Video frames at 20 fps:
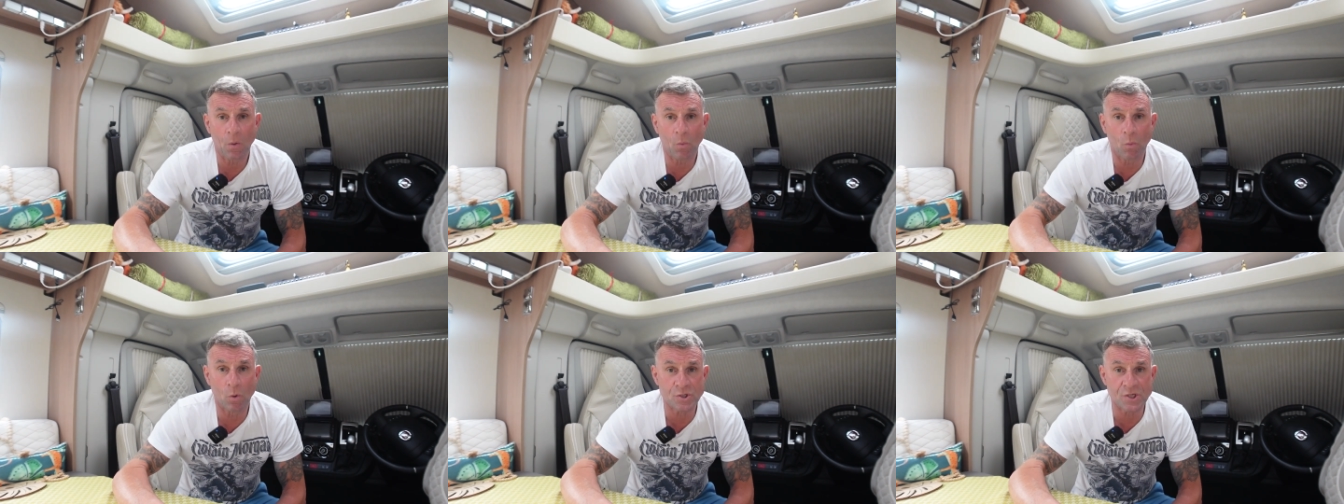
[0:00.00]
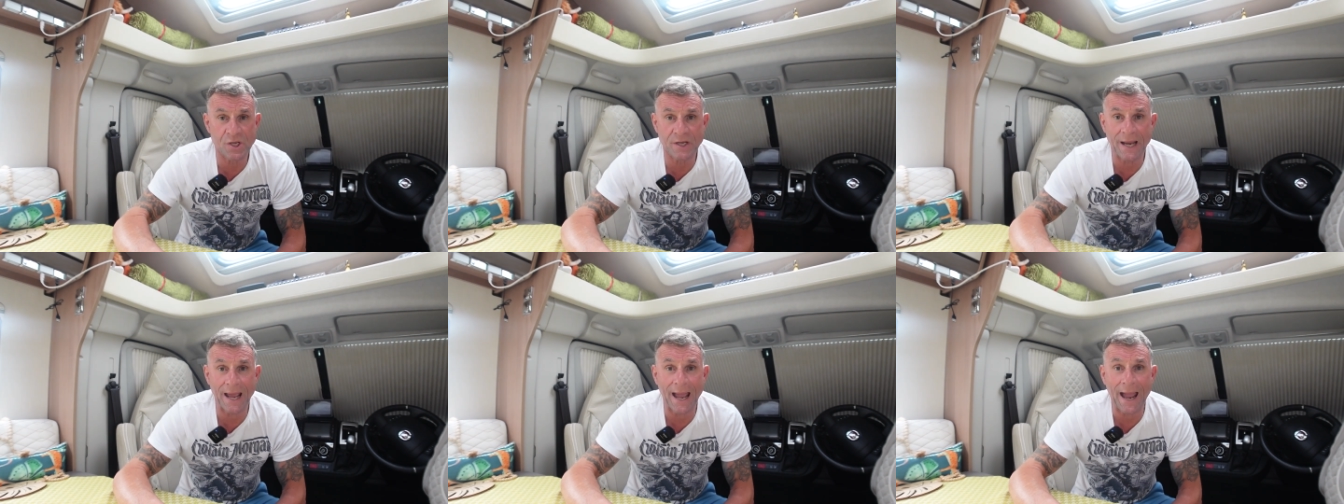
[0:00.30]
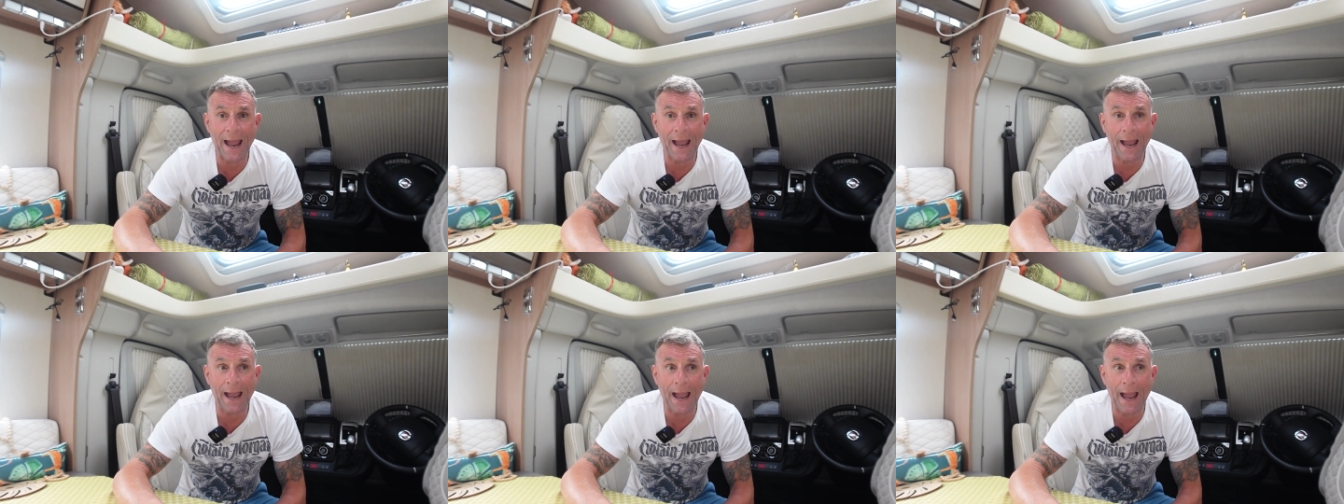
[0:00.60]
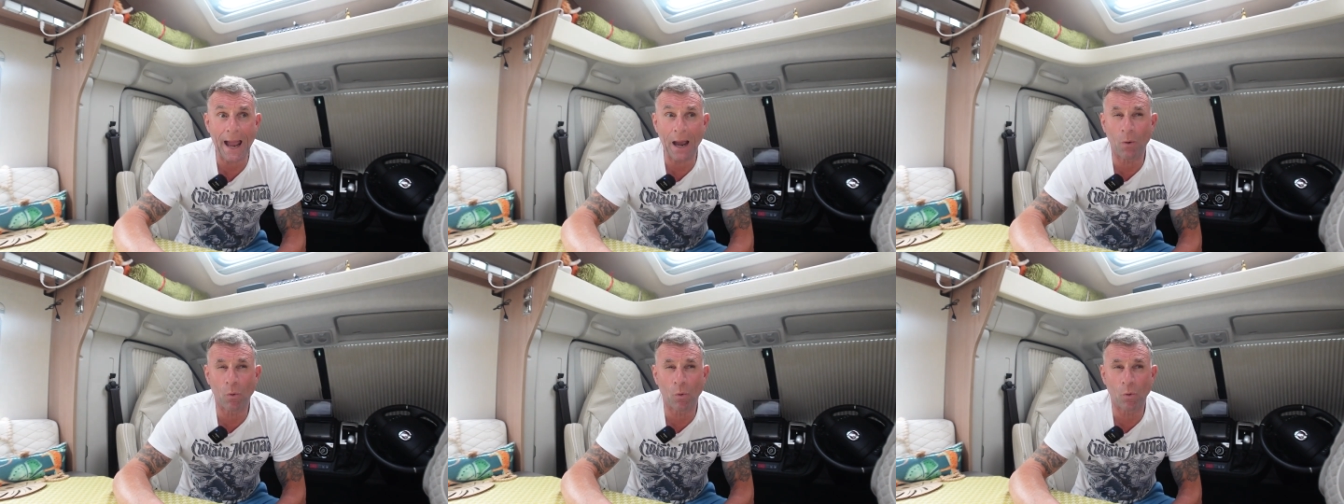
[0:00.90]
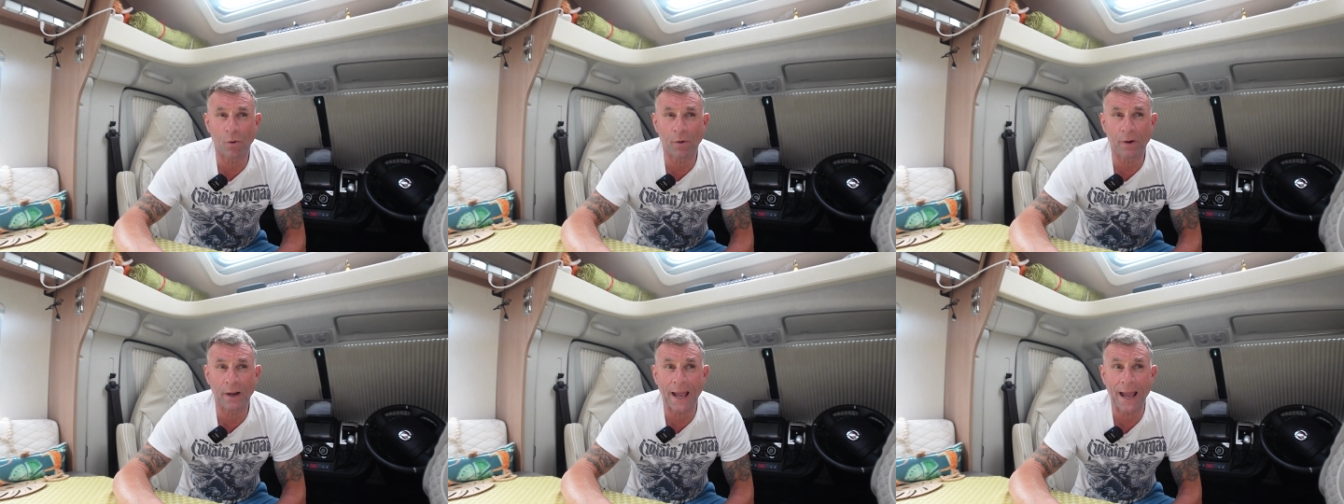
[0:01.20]
was an
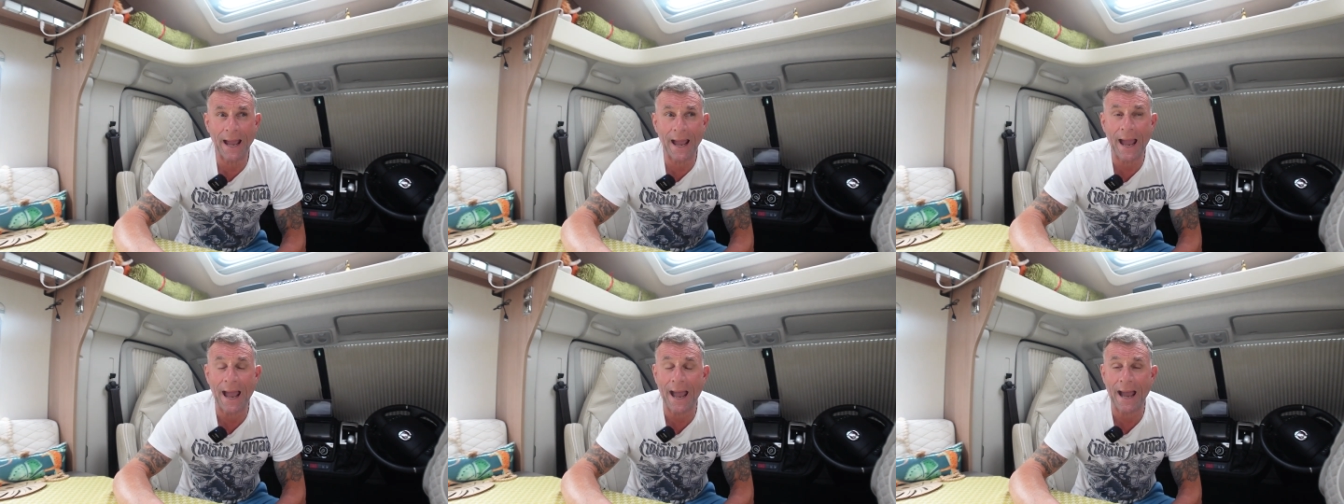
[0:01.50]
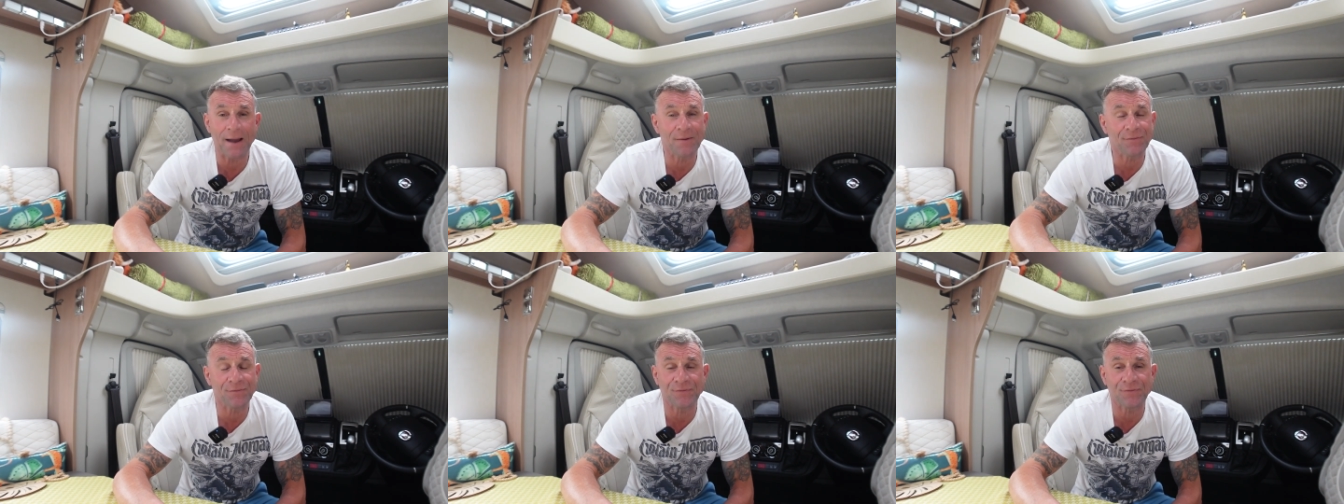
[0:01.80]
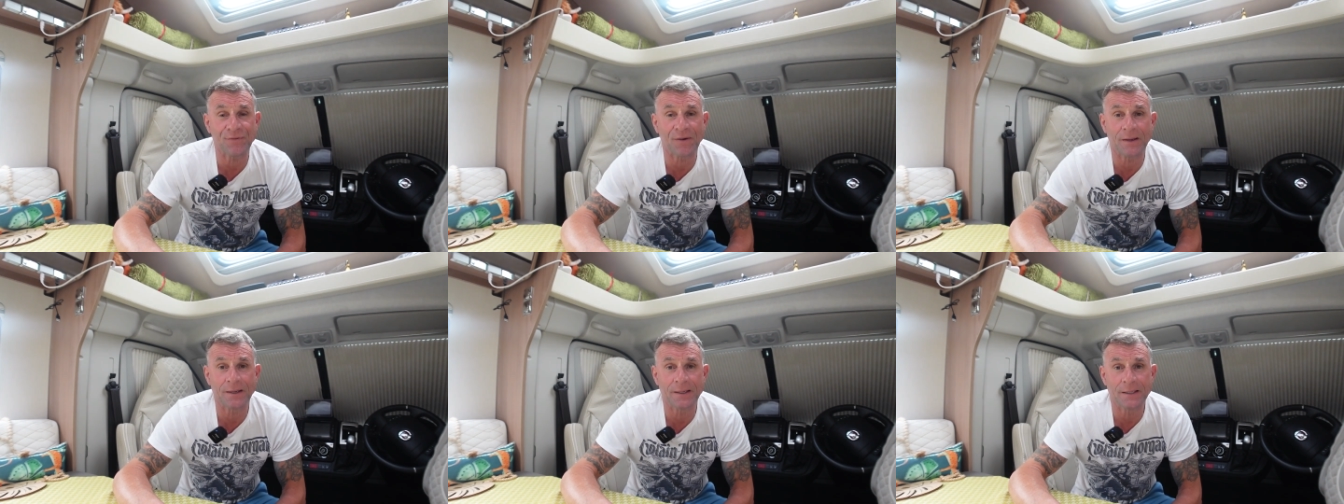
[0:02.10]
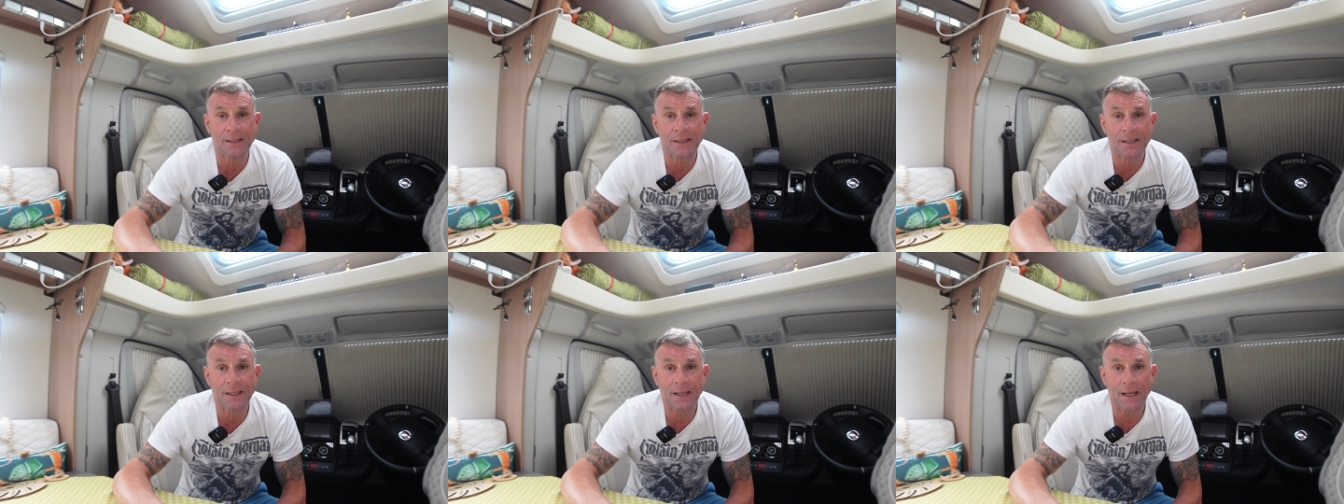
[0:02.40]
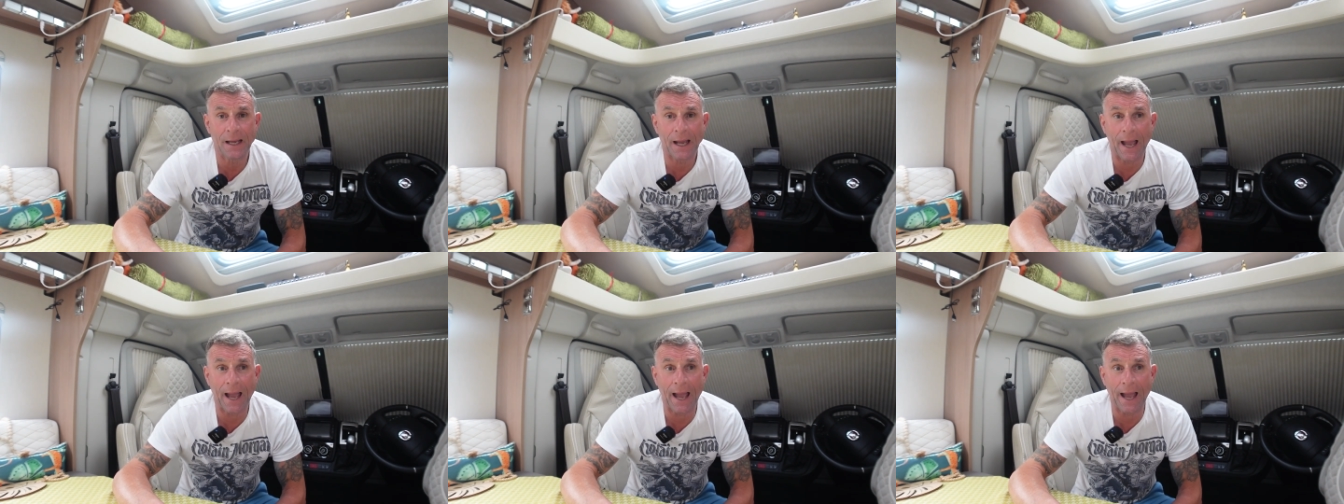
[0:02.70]
hour and a half
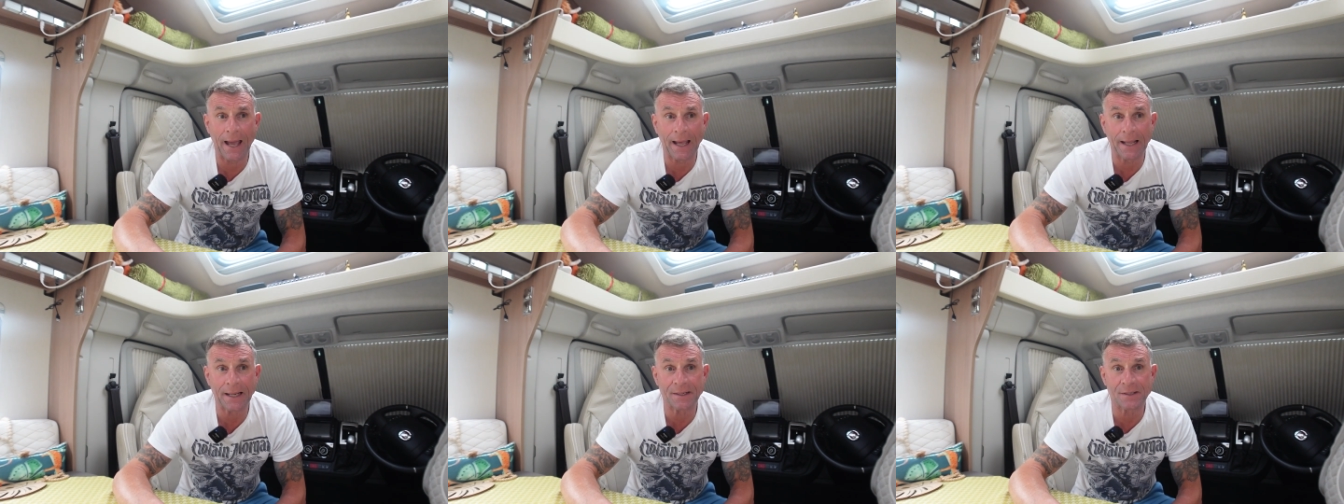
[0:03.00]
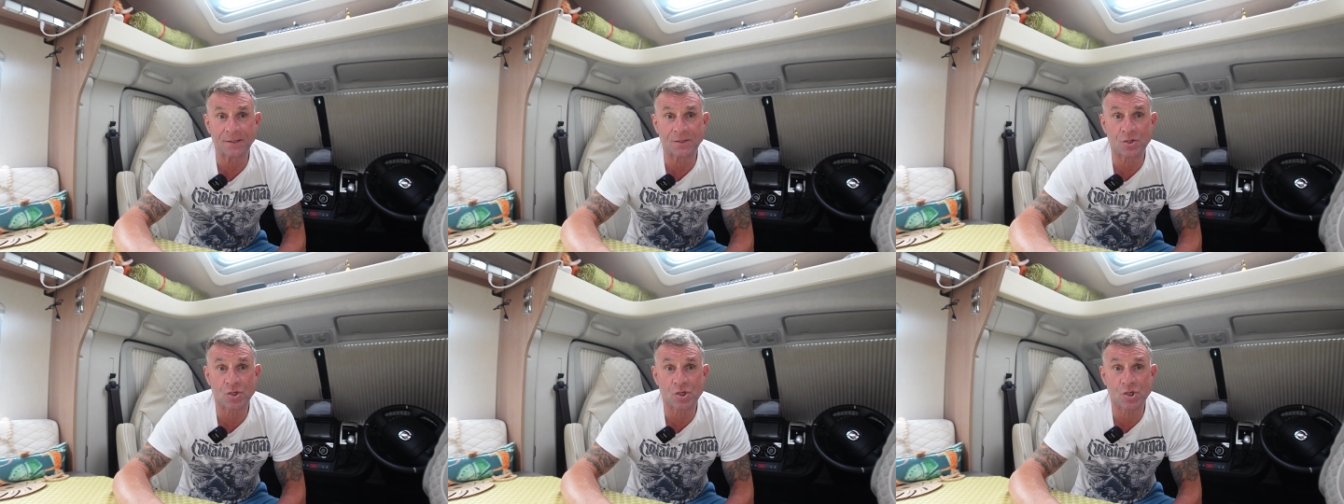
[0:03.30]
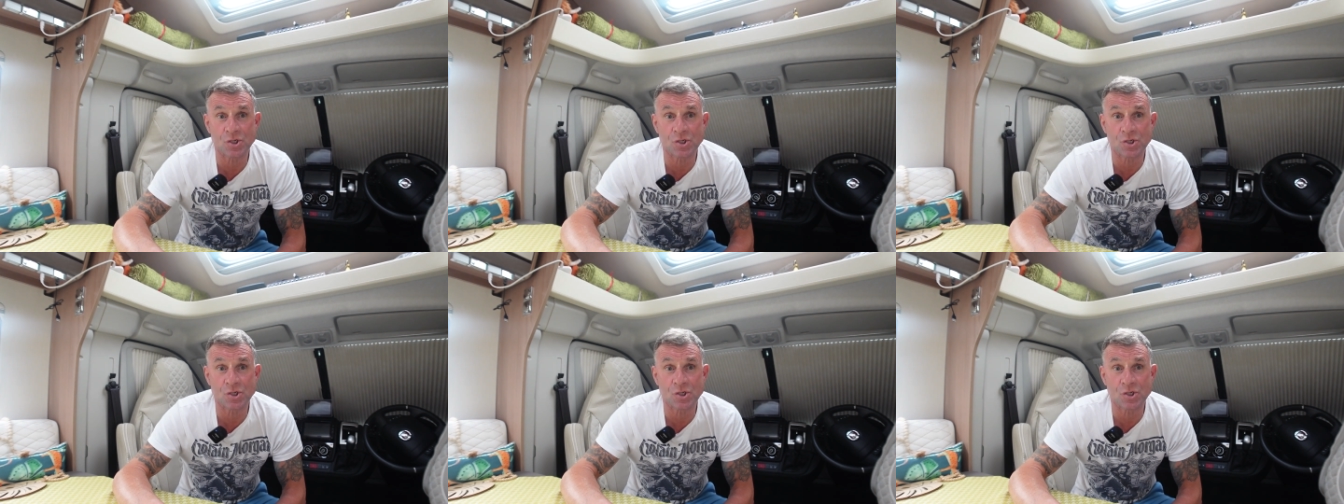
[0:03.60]
and